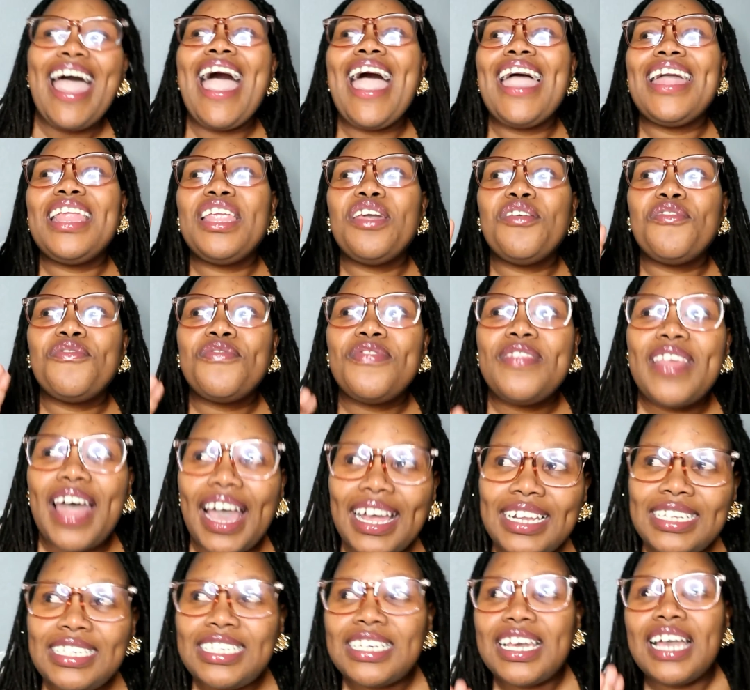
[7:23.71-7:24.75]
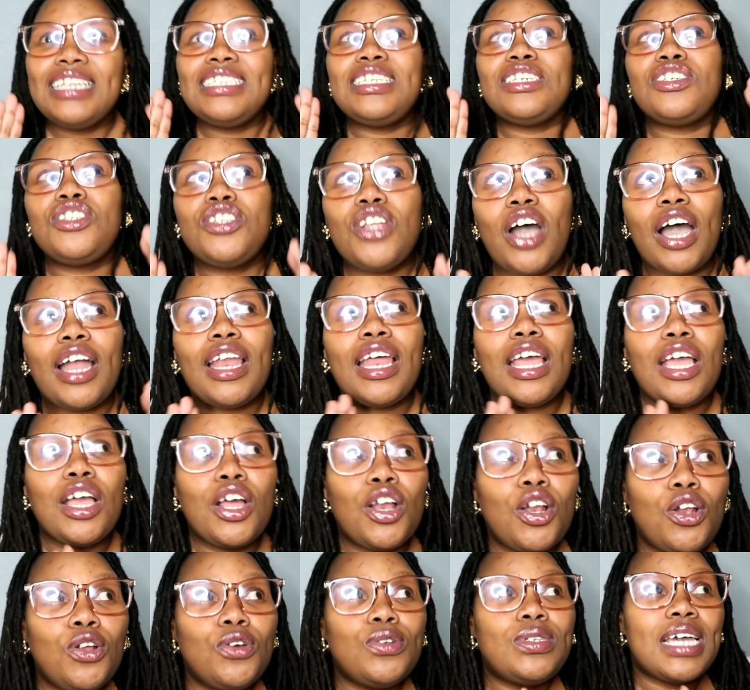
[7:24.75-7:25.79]
And if that does not
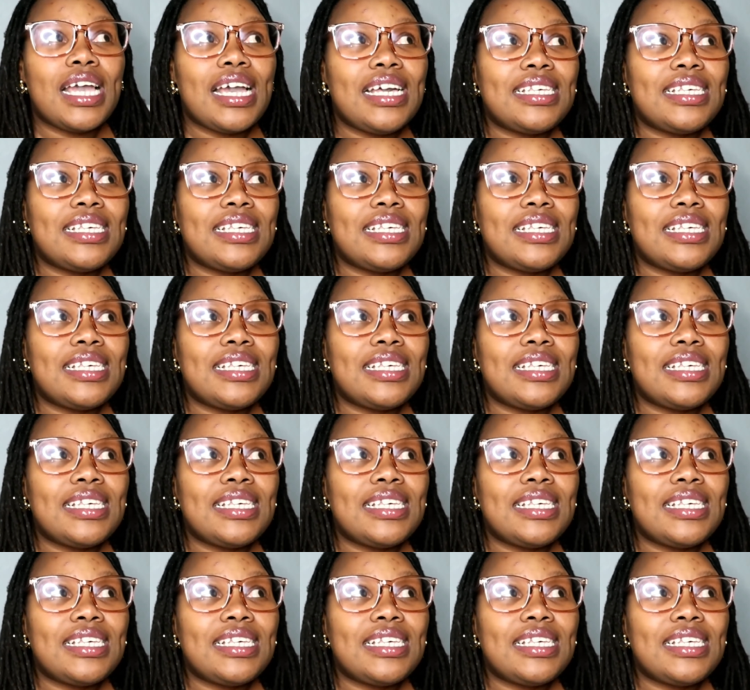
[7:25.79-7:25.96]
include